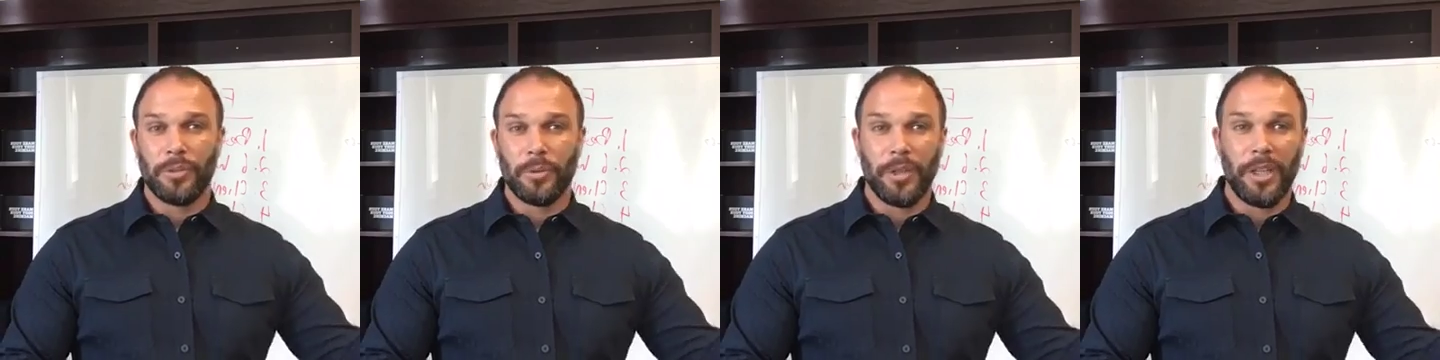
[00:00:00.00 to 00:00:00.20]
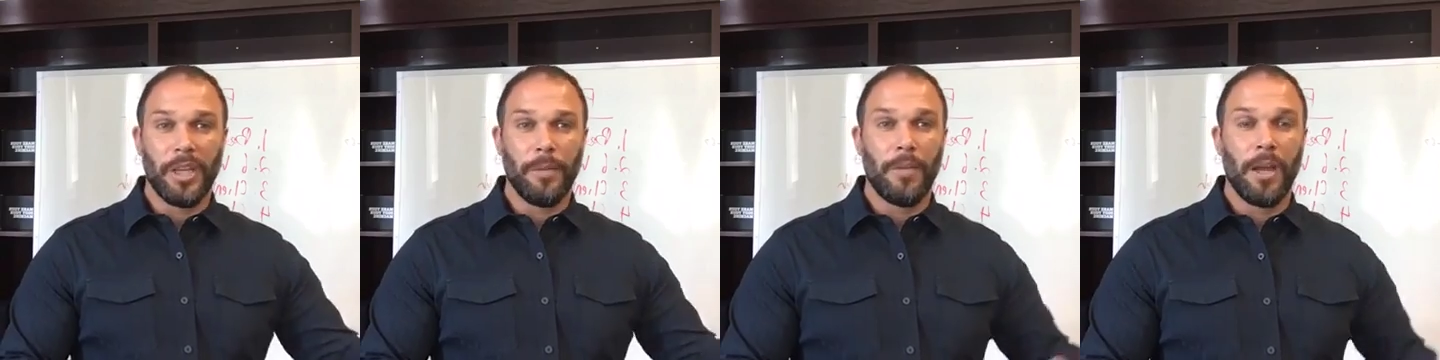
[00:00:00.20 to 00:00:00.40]

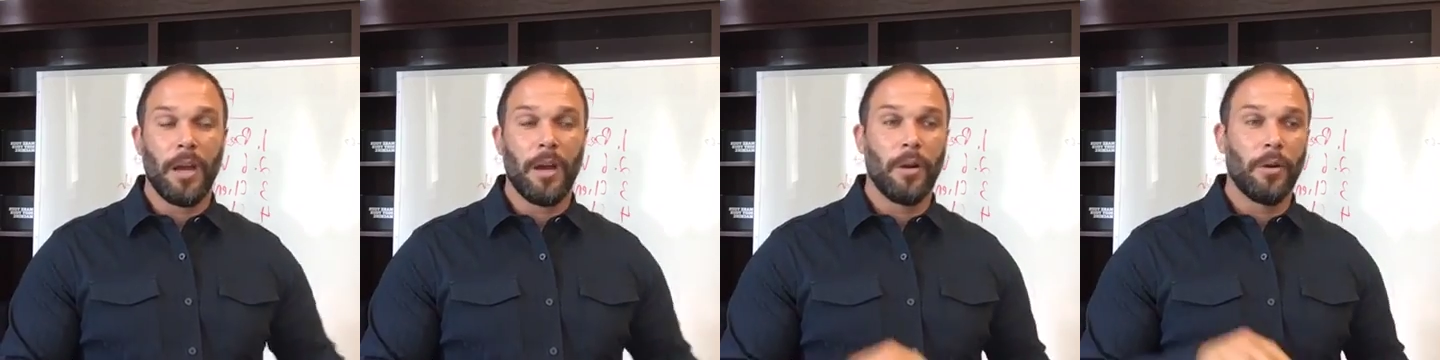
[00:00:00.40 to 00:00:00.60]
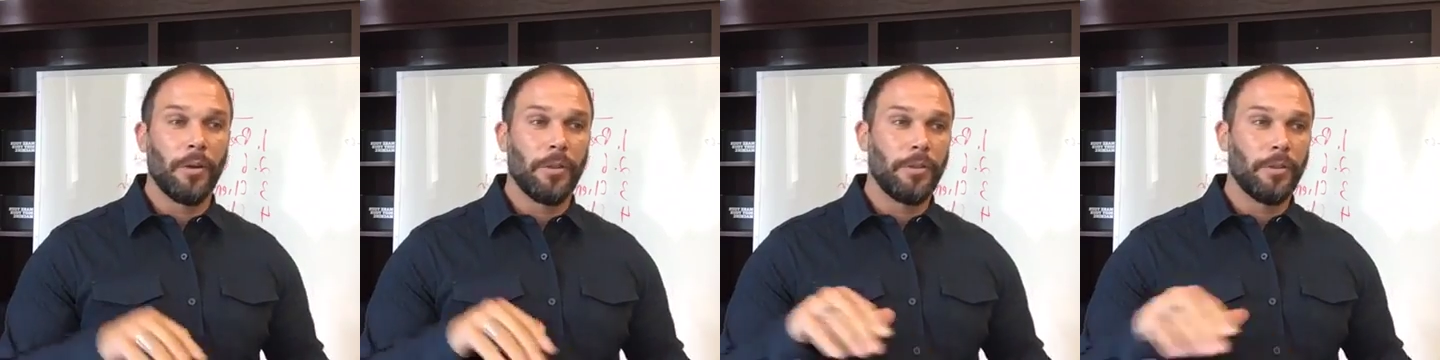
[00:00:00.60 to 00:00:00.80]
through
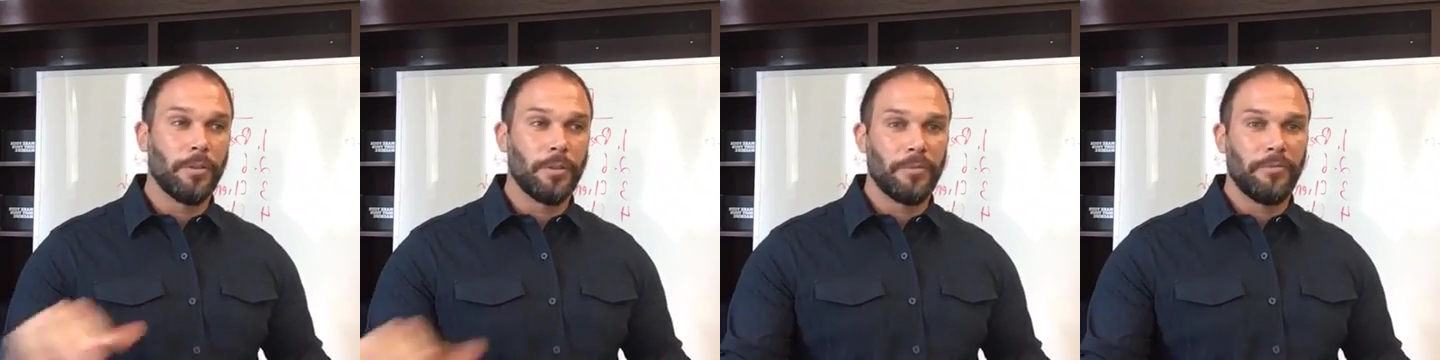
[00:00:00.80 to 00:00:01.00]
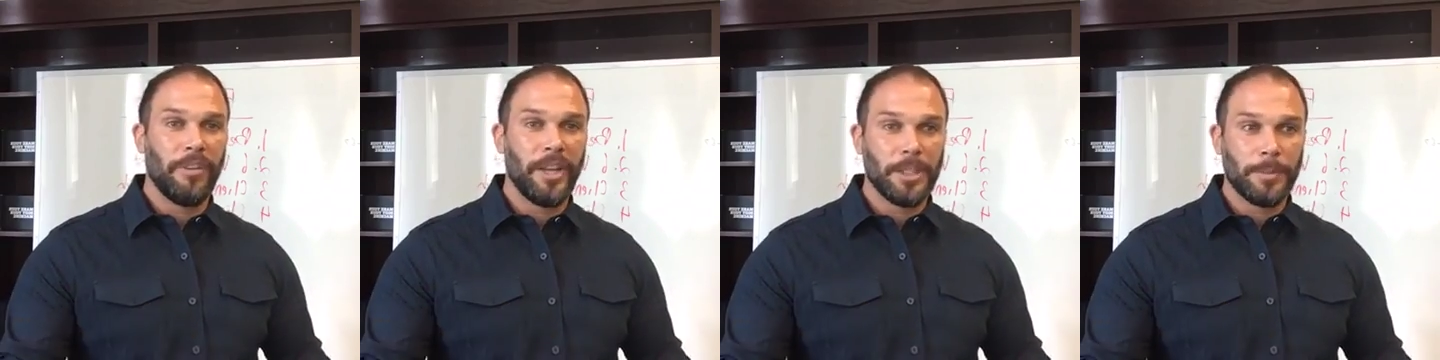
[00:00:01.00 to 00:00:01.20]
email or
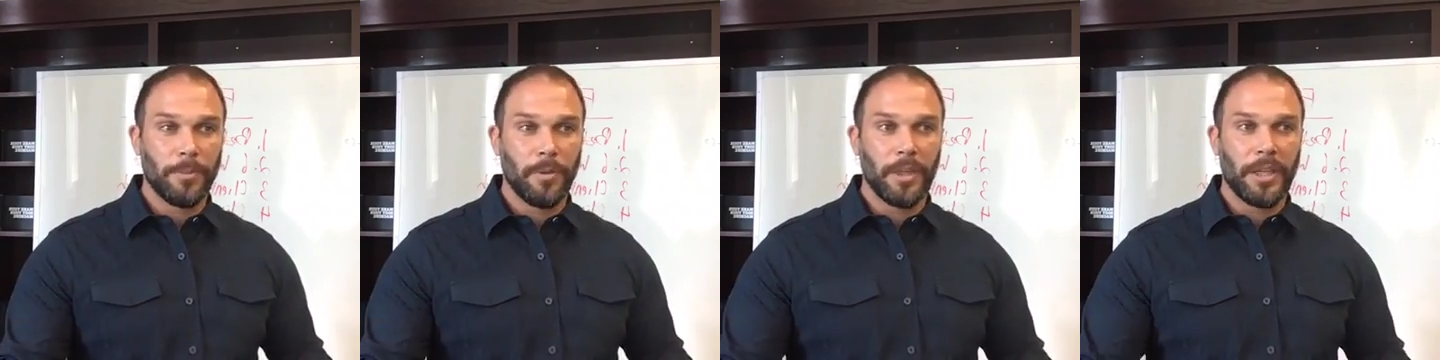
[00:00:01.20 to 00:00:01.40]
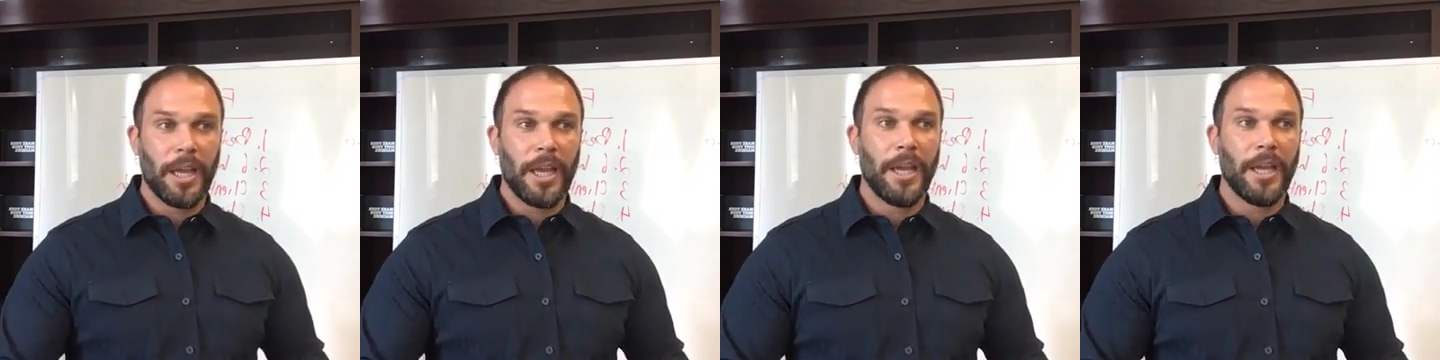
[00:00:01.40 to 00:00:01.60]
through
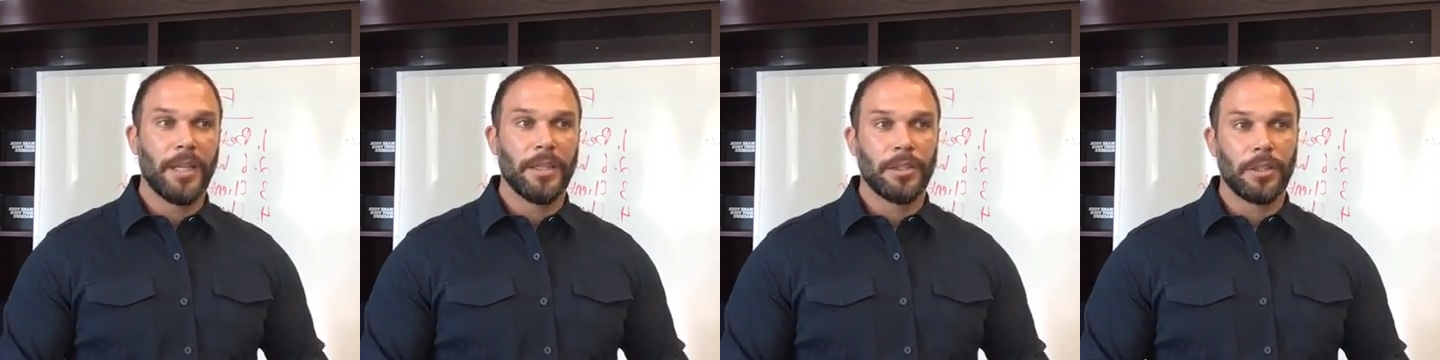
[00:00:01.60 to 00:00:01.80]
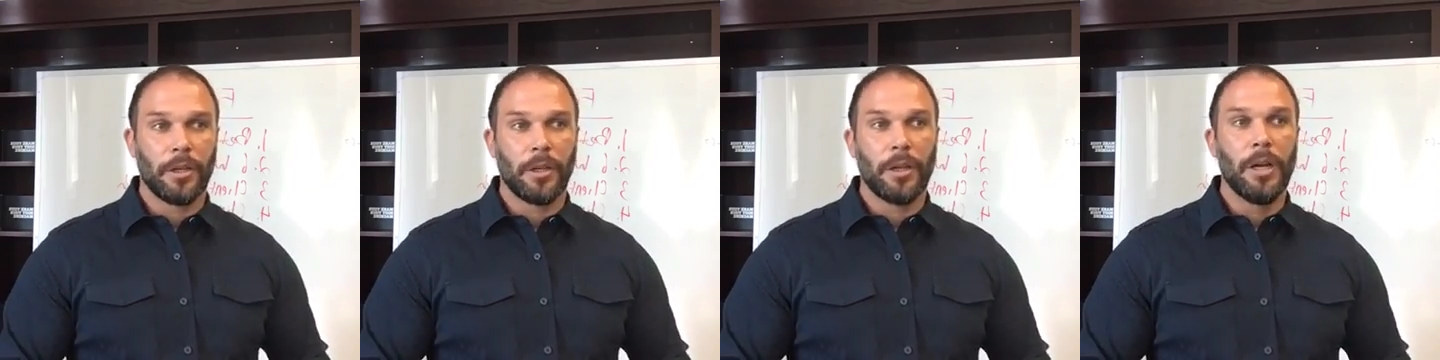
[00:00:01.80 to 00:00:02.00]
Facebook
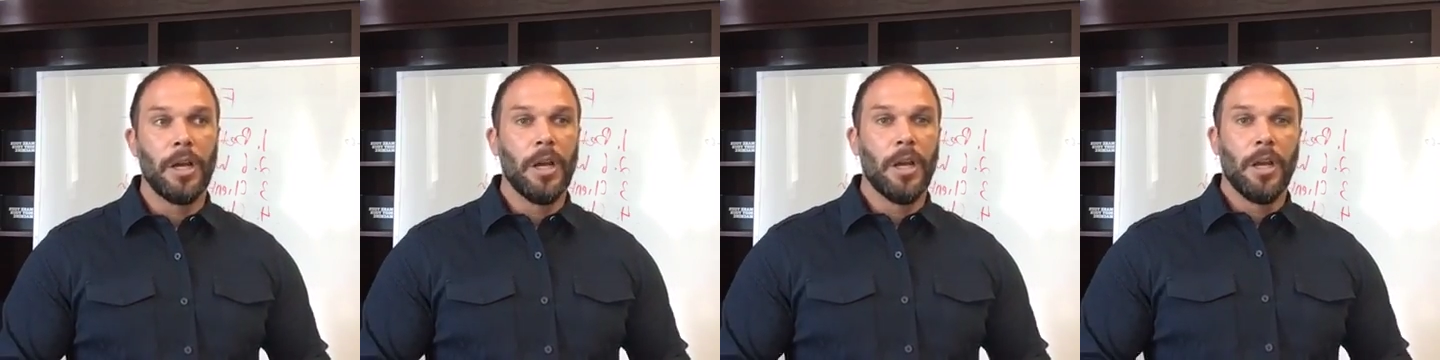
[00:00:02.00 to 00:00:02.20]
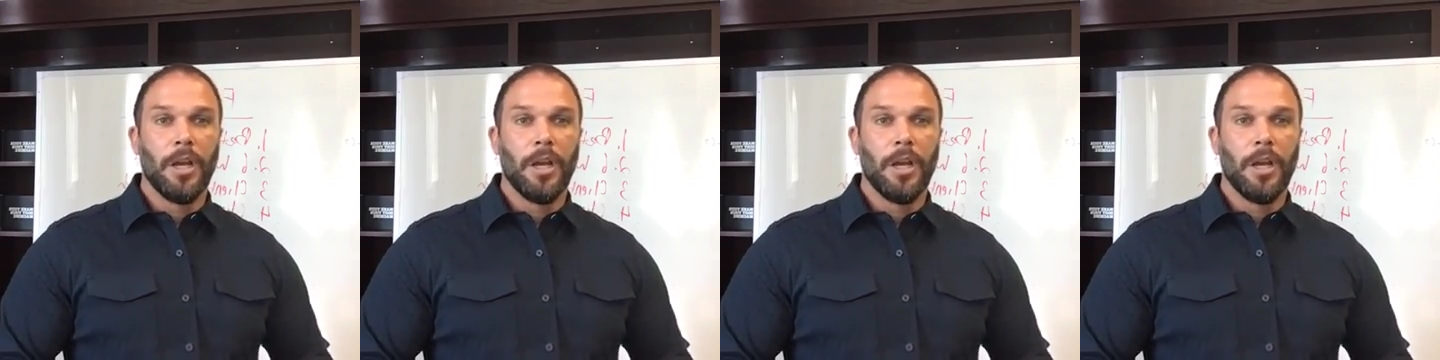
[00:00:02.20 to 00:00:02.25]
ads or